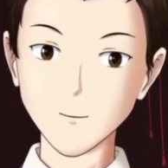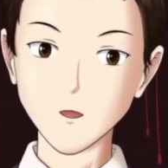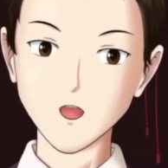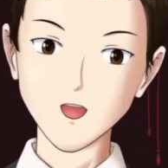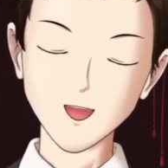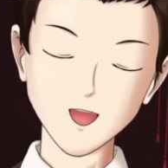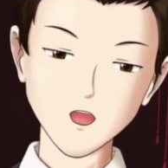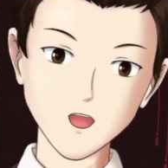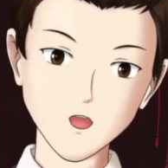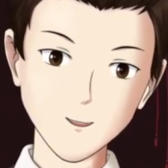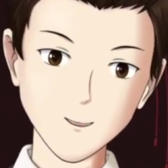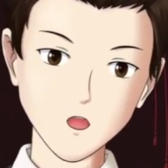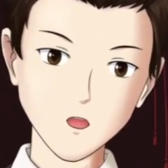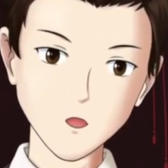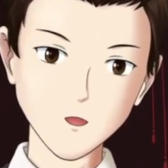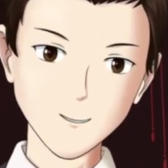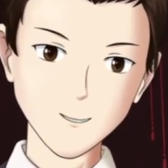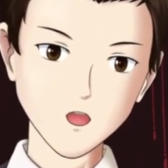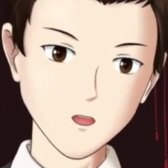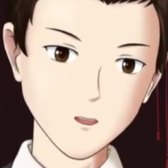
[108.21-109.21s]
join us for the
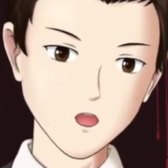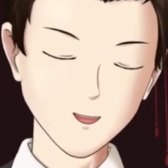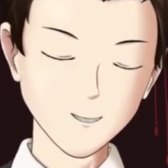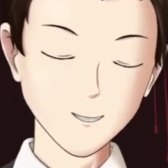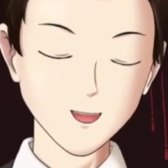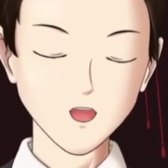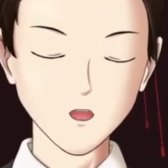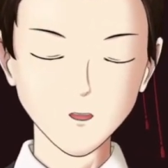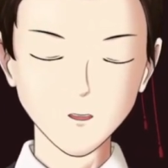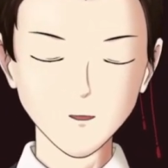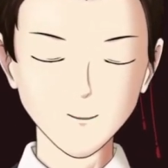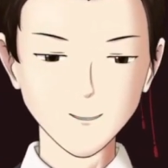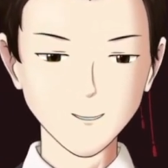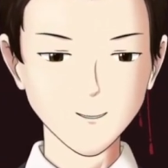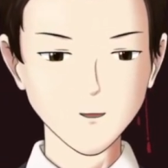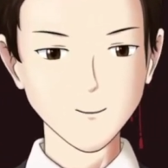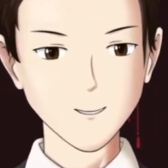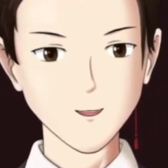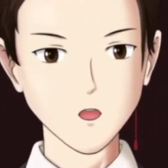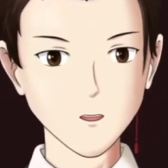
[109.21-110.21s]
stream or wait for the
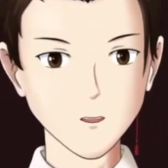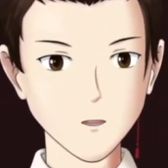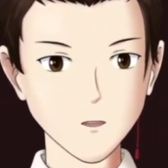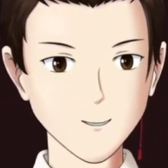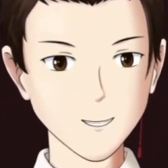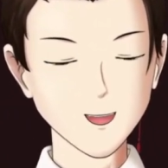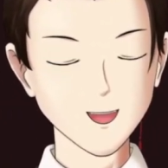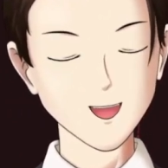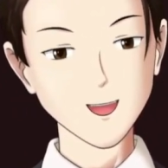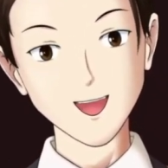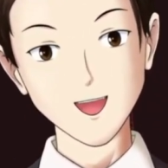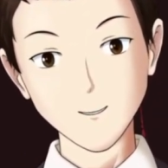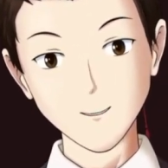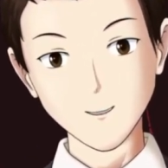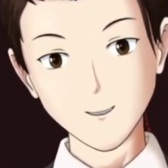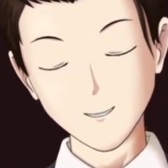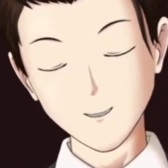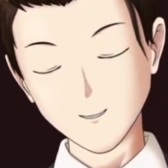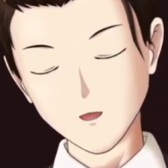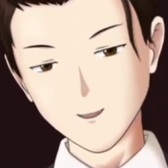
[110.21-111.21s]
VOD and then return
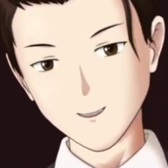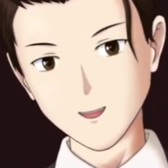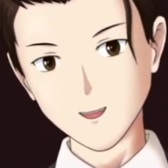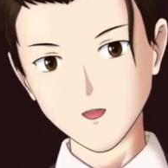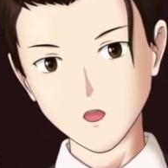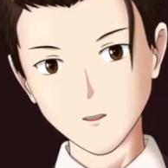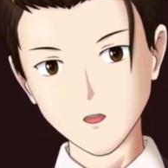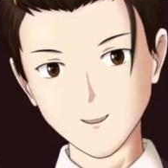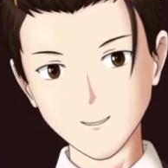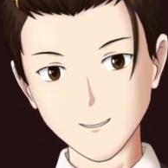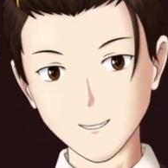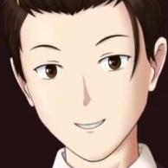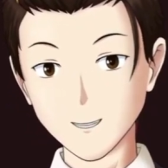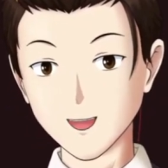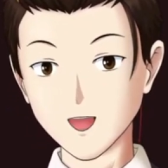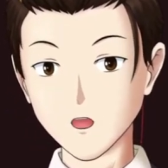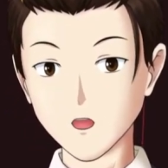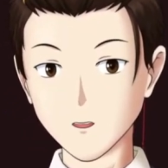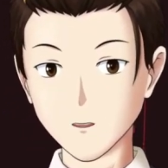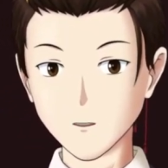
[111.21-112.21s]
to this video to check how
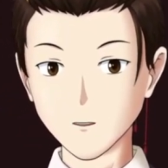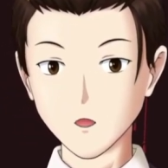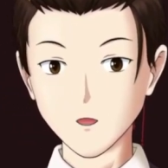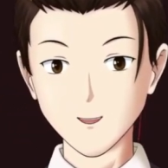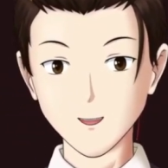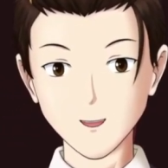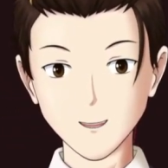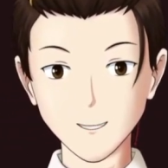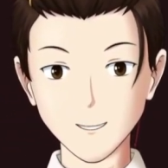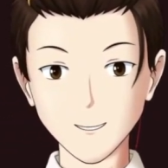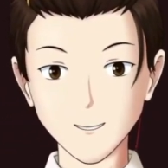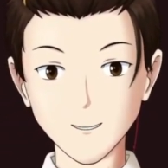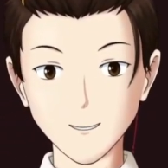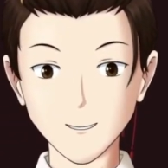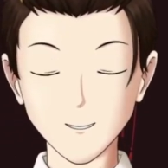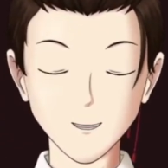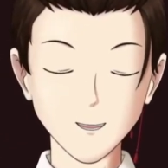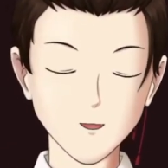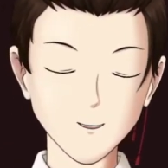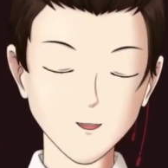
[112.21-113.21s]
your reasoning
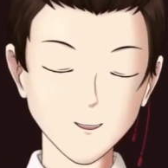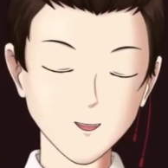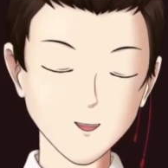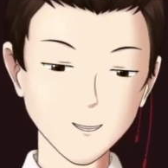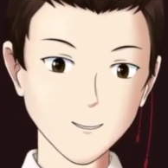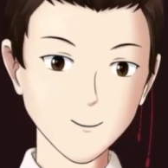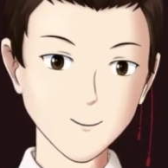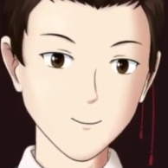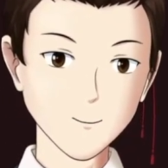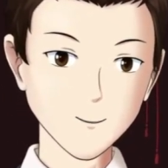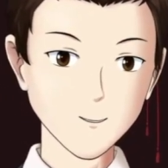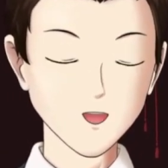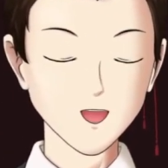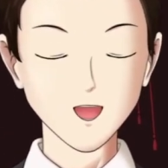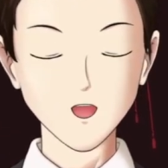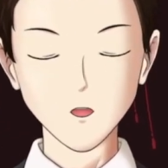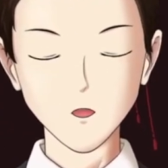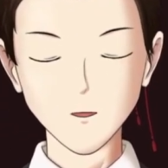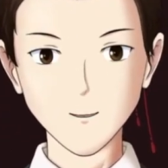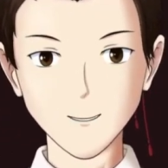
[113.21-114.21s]
compares to that of
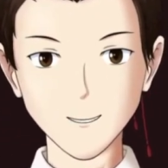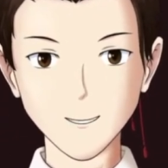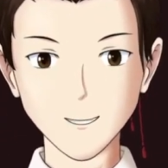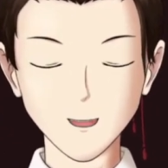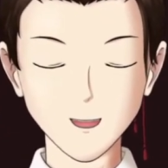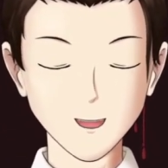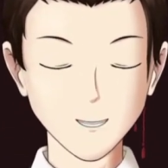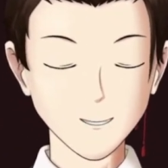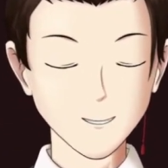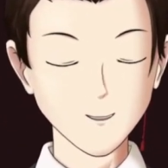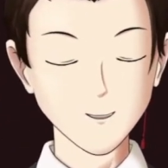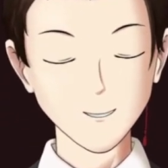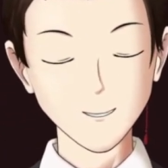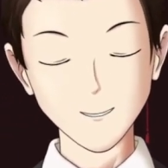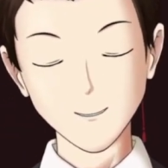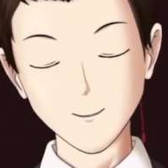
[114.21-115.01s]
Battler and Beato.